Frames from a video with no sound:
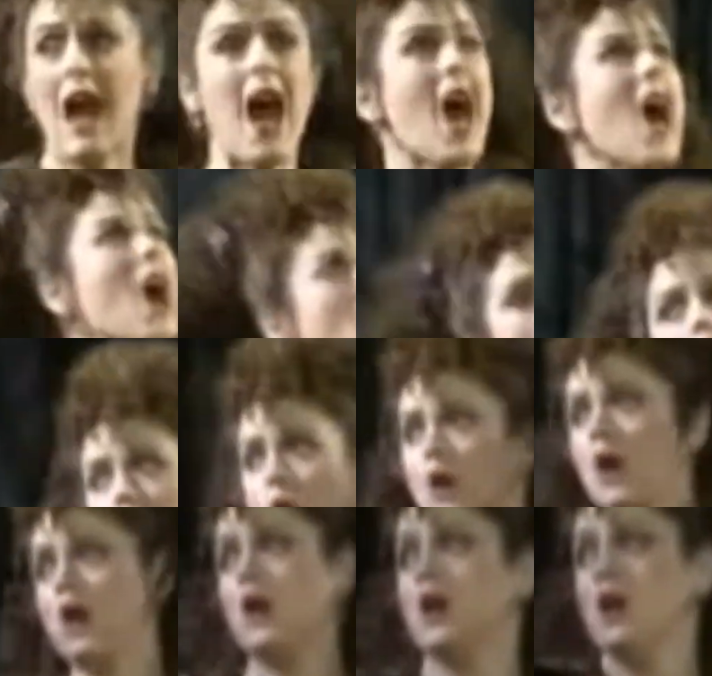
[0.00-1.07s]
and run
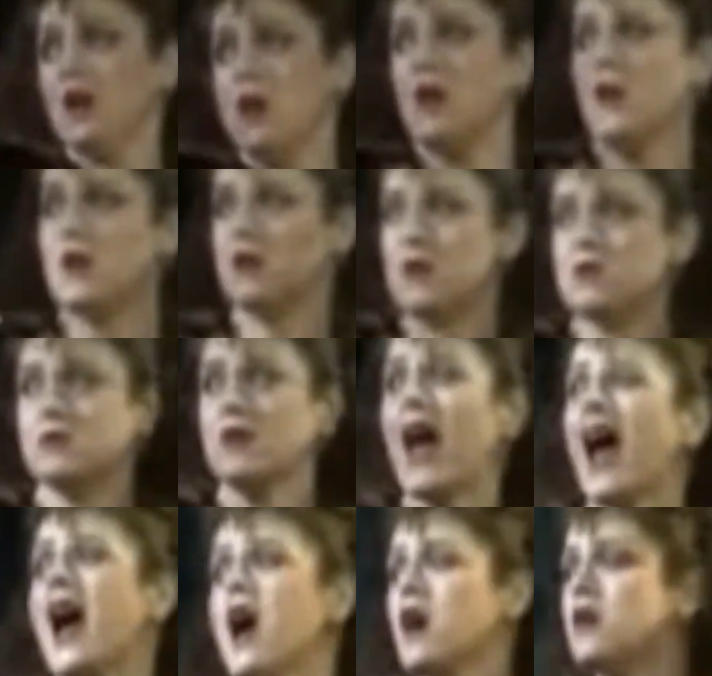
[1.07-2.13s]
through the forest, and
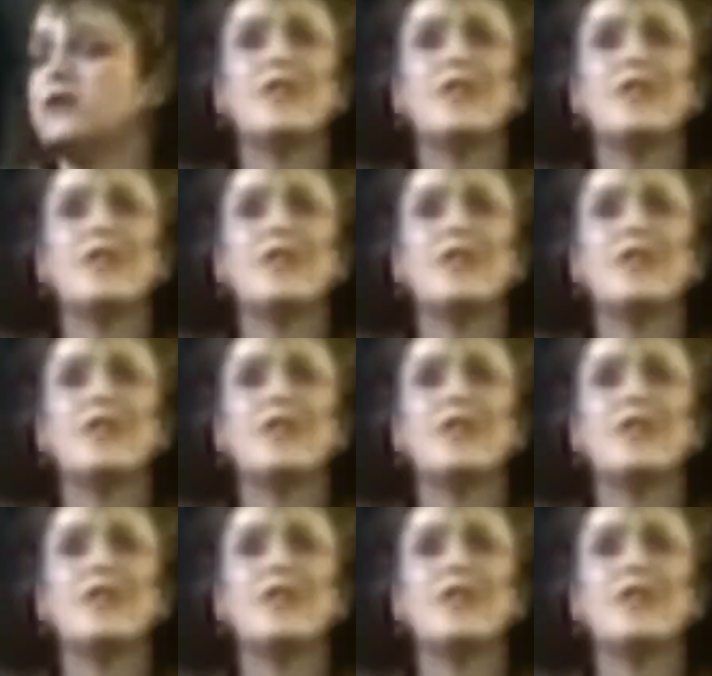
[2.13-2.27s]
the prince